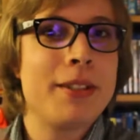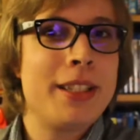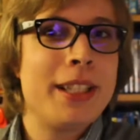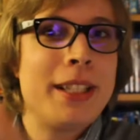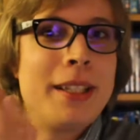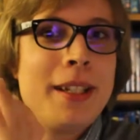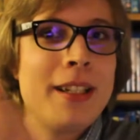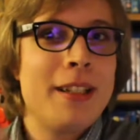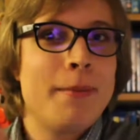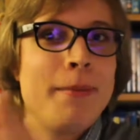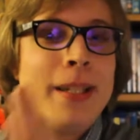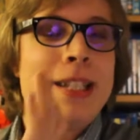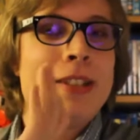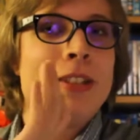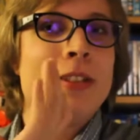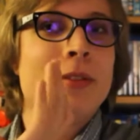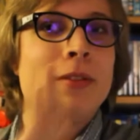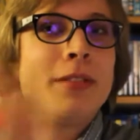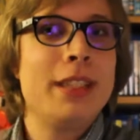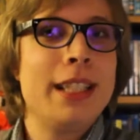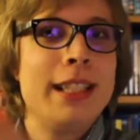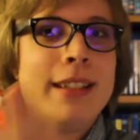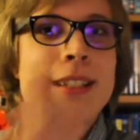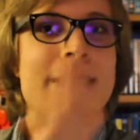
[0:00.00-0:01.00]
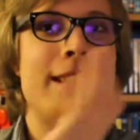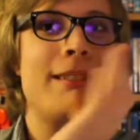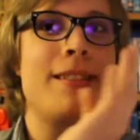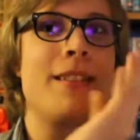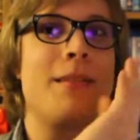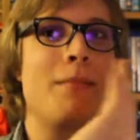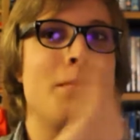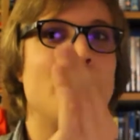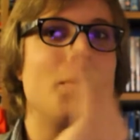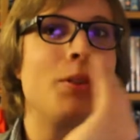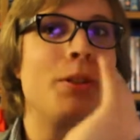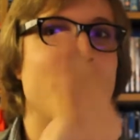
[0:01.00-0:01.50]
So it kind of makes you realize
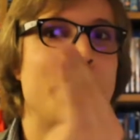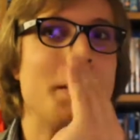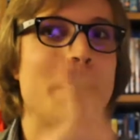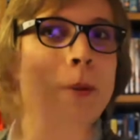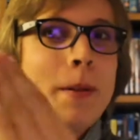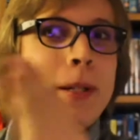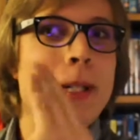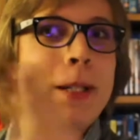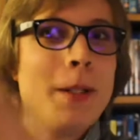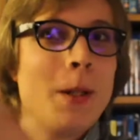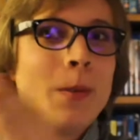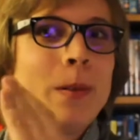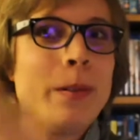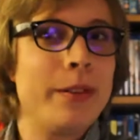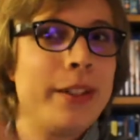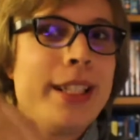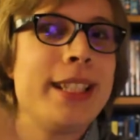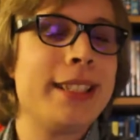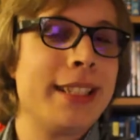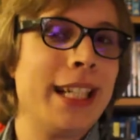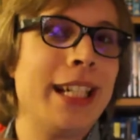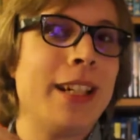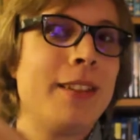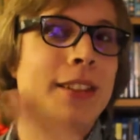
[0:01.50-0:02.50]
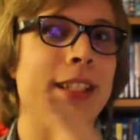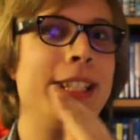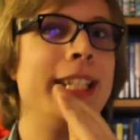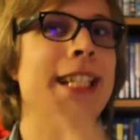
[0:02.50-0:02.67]
there's more going on with his character.